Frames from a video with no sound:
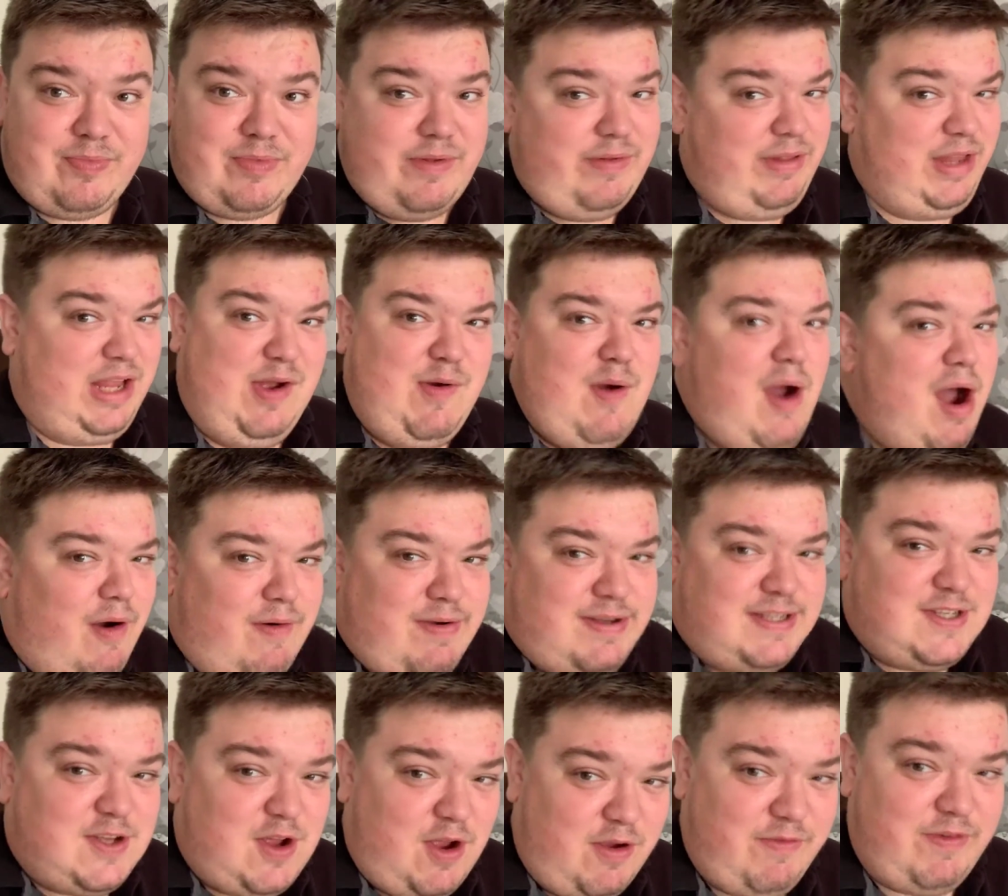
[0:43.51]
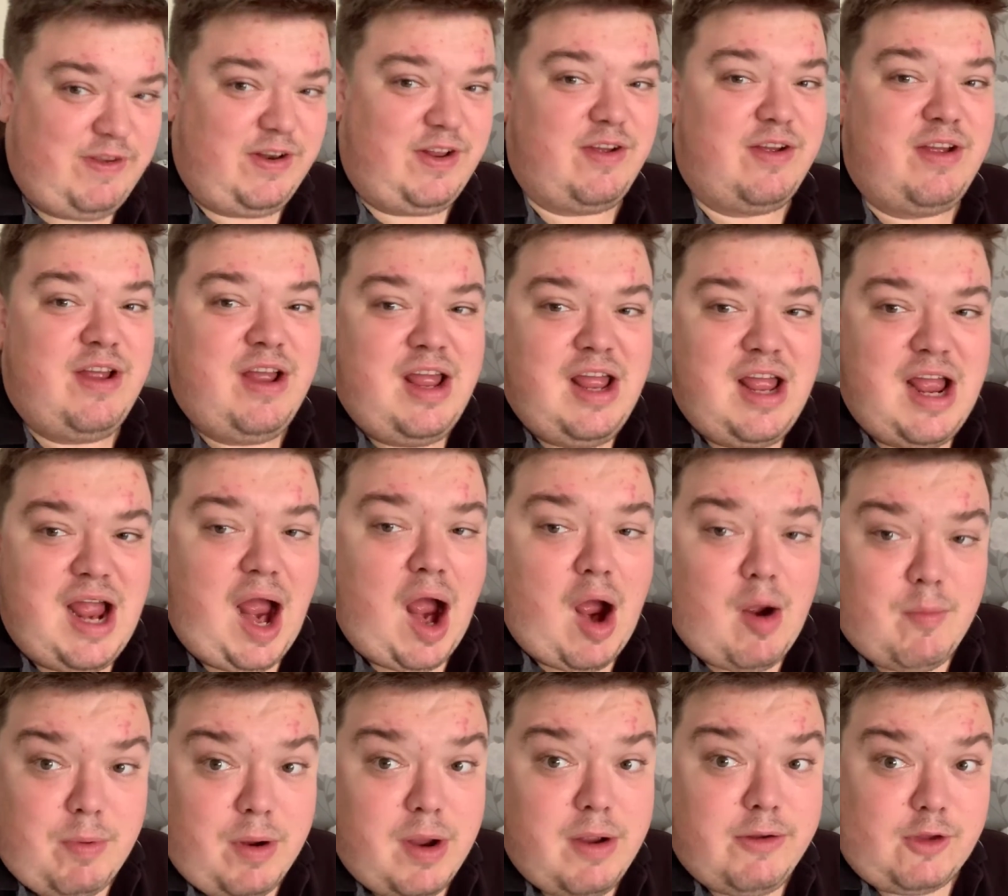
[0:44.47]
Neil Harris over the
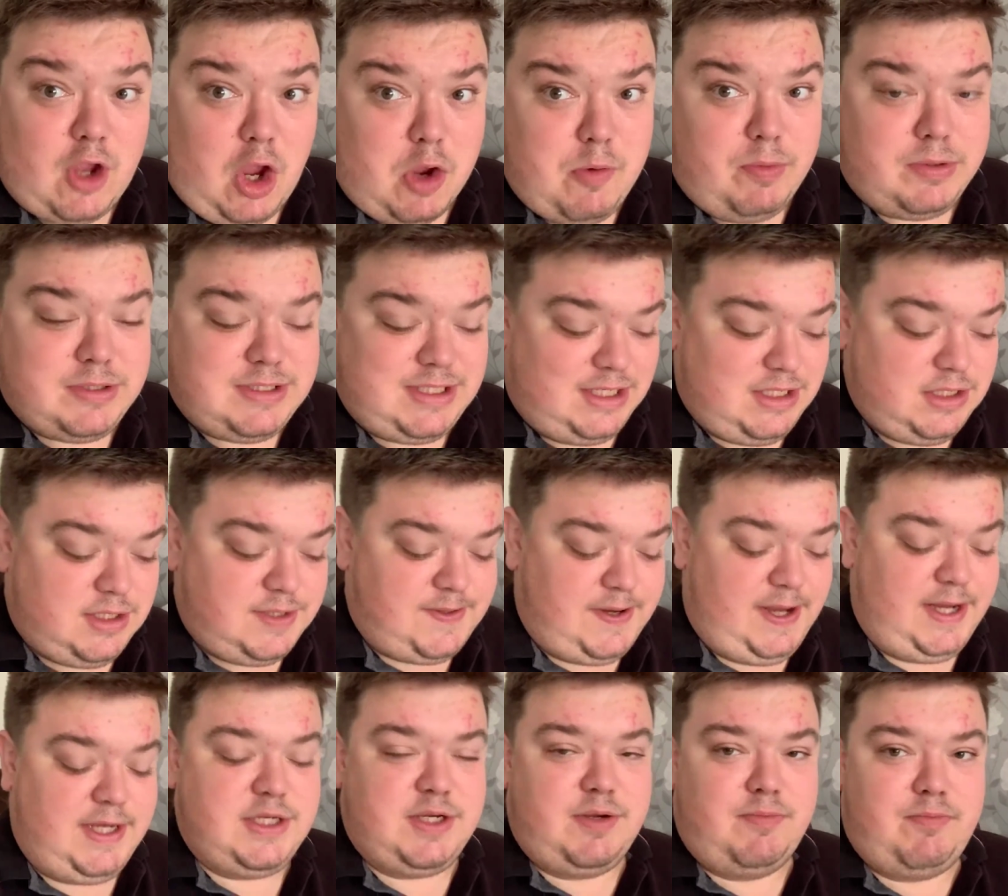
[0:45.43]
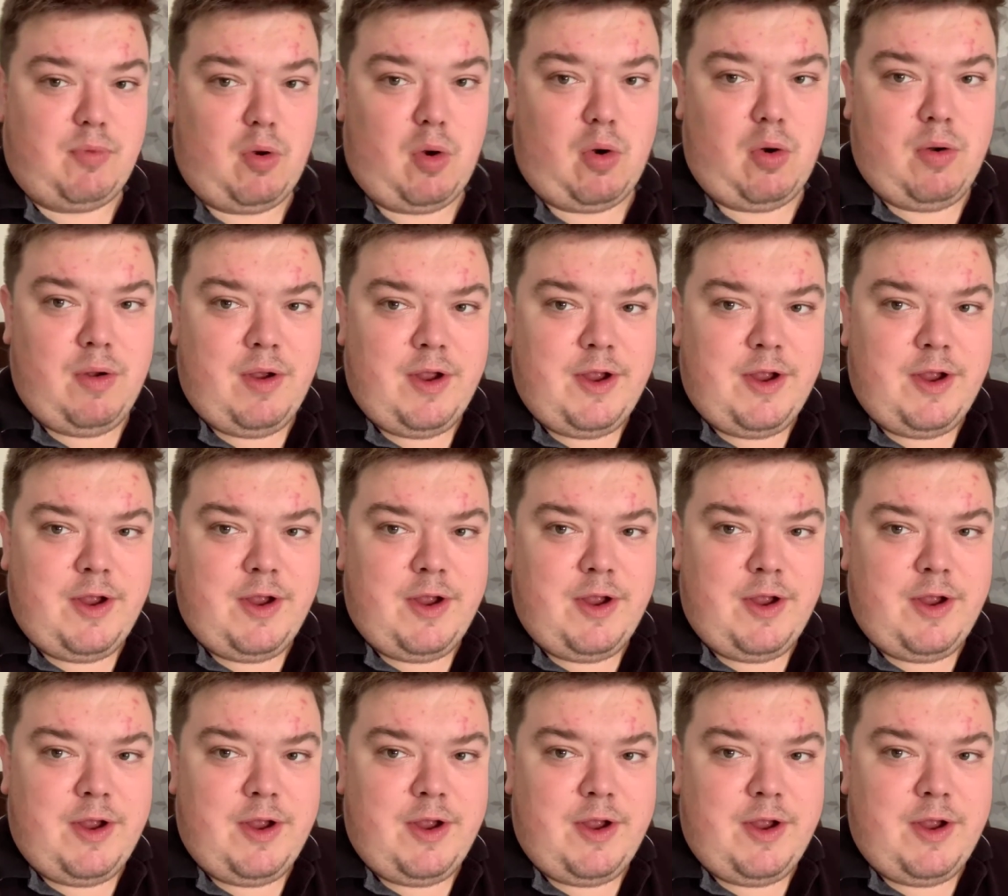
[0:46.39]
Alberto Dome situation. But